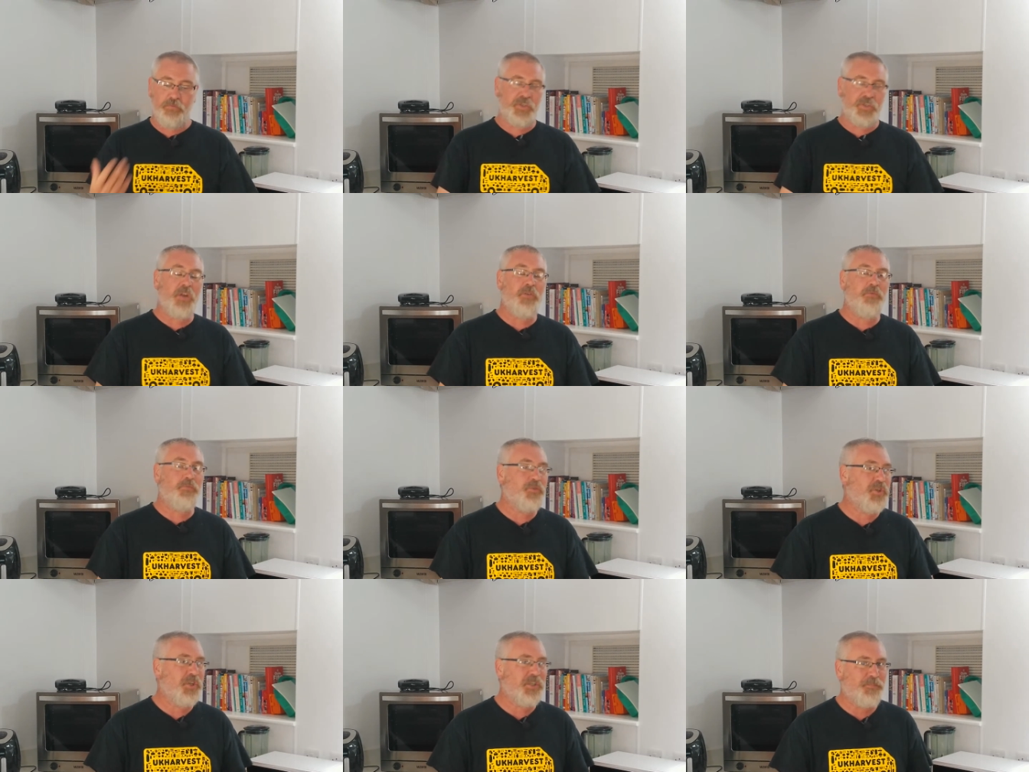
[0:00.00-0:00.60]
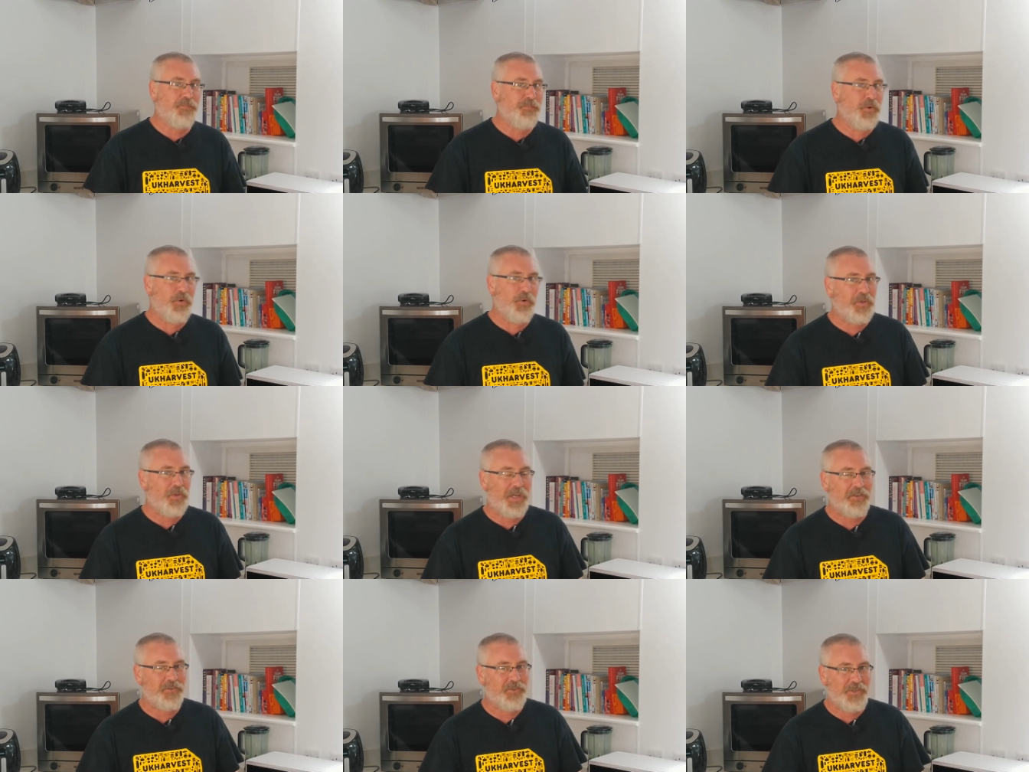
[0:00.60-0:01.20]
Don't just
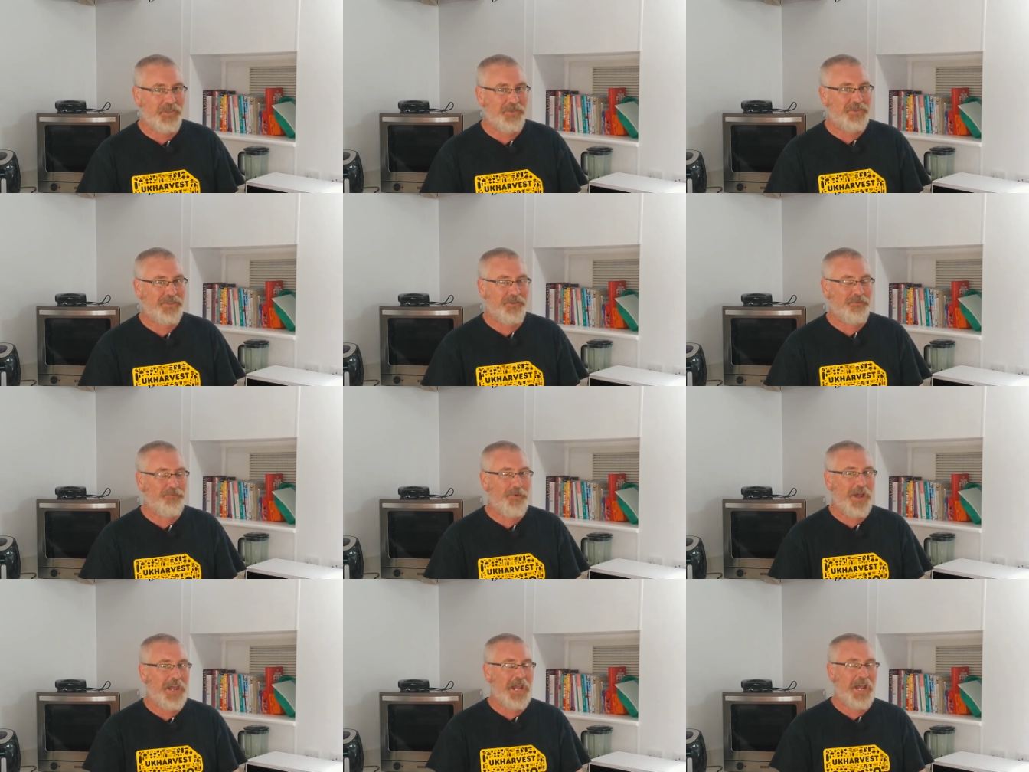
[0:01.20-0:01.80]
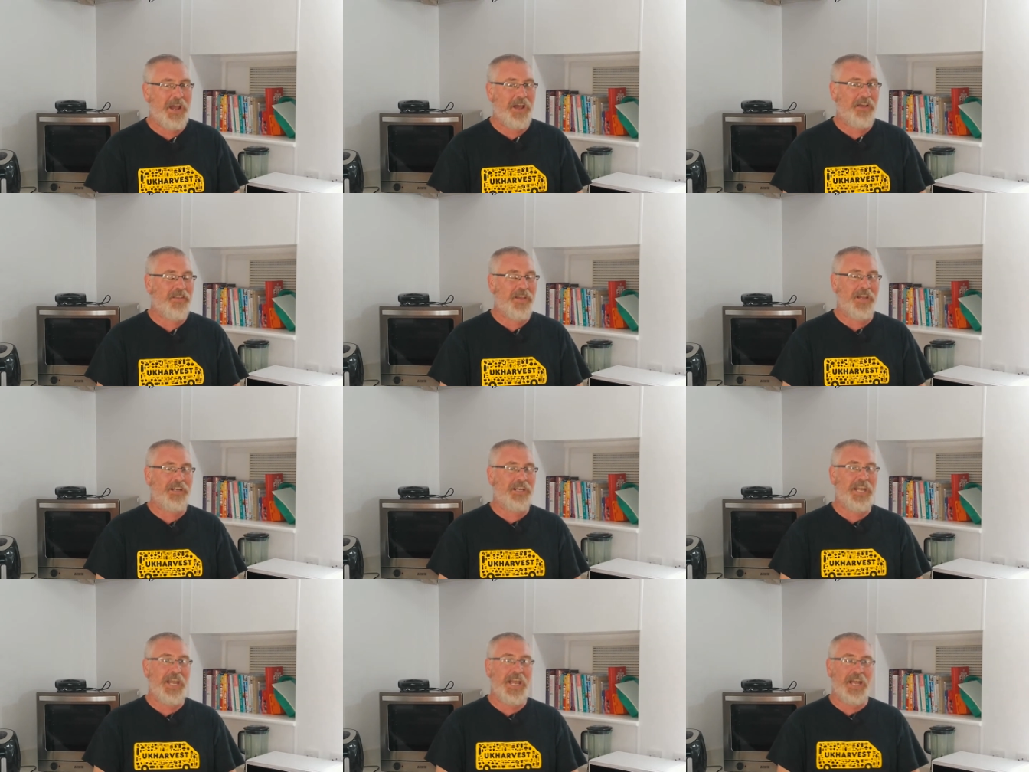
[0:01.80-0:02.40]
pour that juice away out of
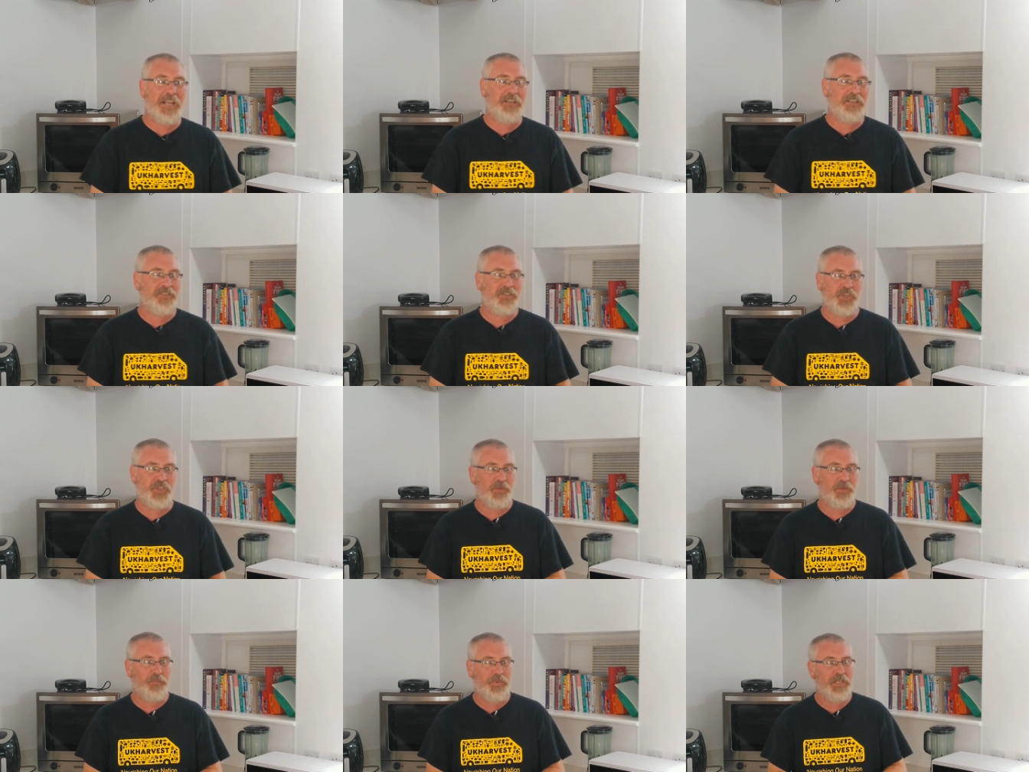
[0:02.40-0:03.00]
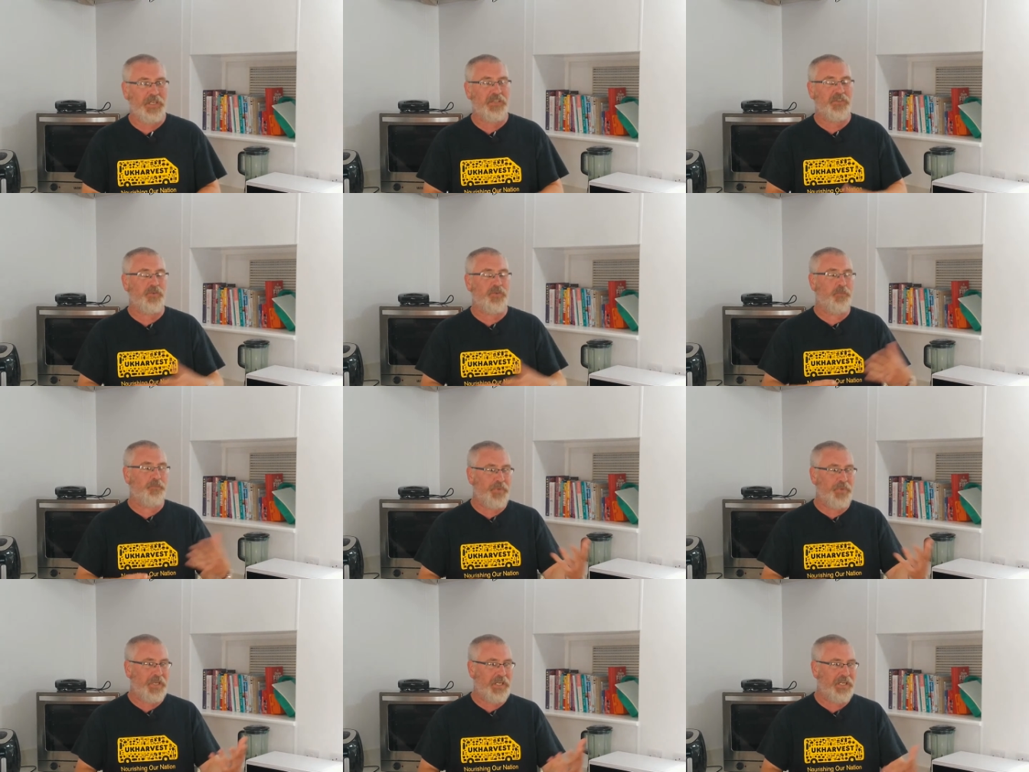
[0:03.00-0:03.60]
that can of chickpeas
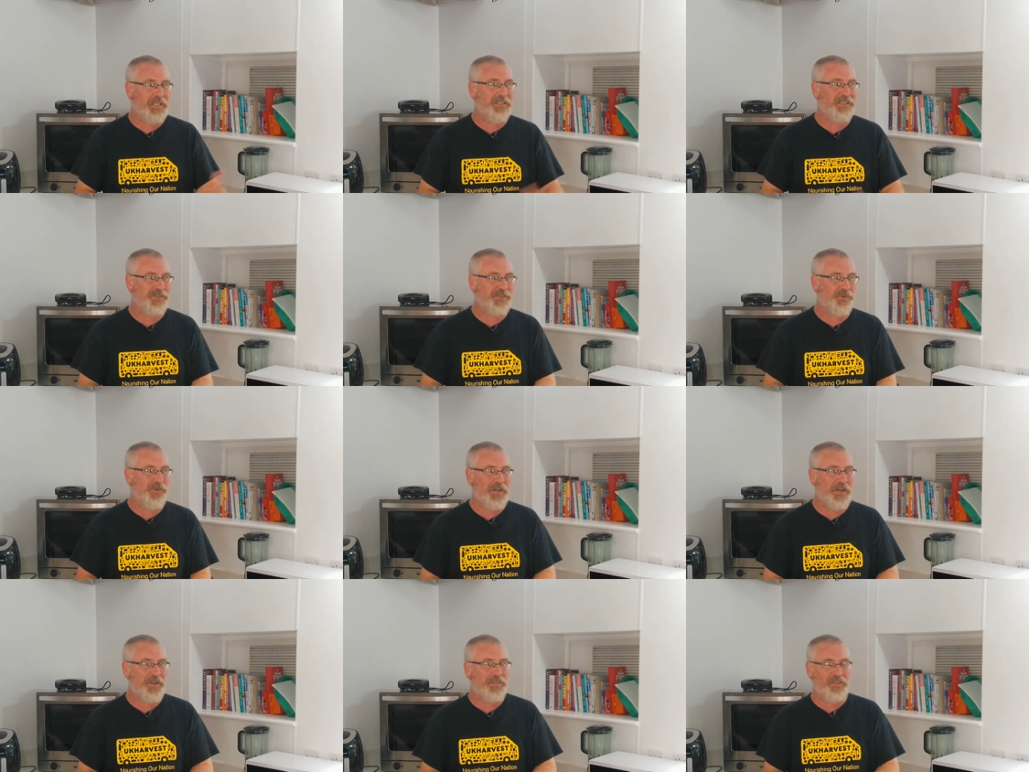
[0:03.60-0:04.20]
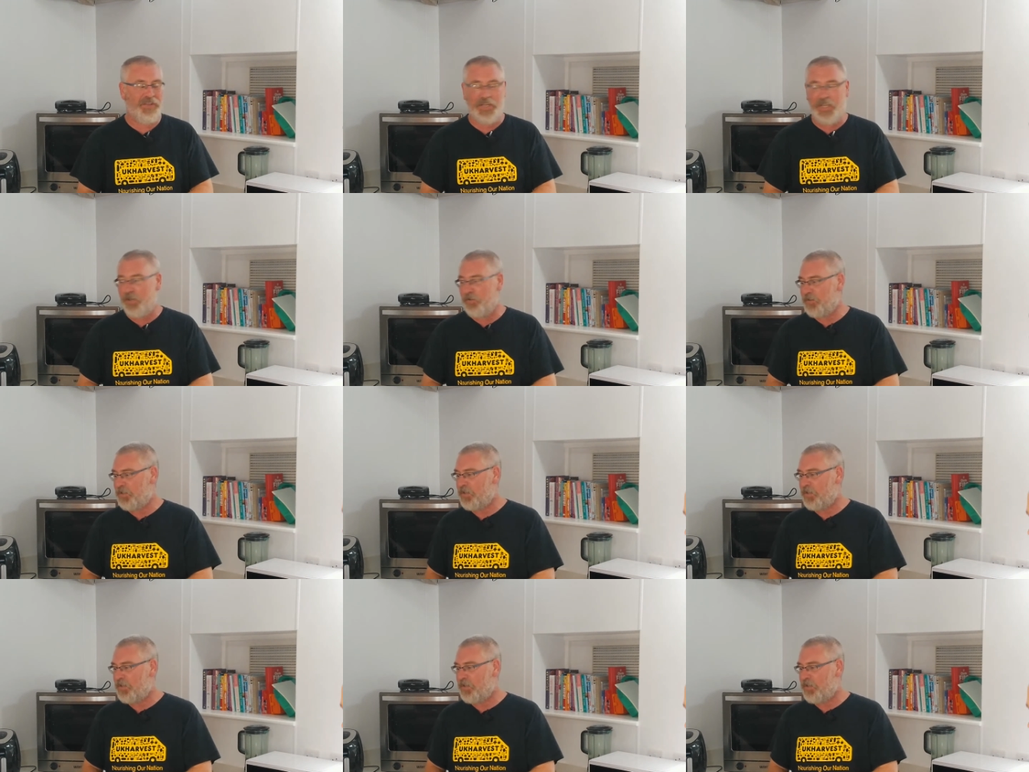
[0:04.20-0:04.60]
or beans or anything else.